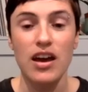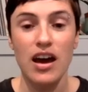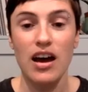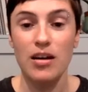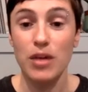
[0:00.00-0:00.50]

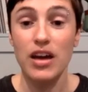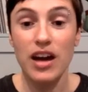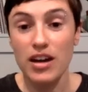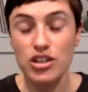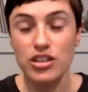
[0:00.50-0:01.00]
And
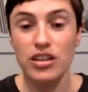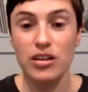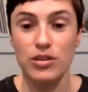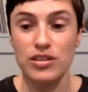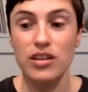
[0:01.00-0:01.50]
actually, there
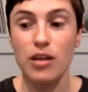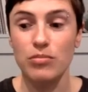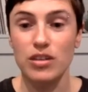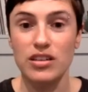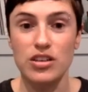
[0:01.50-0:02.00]
were some
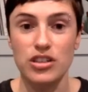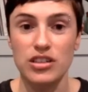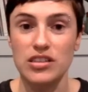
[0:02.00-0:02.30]
conditions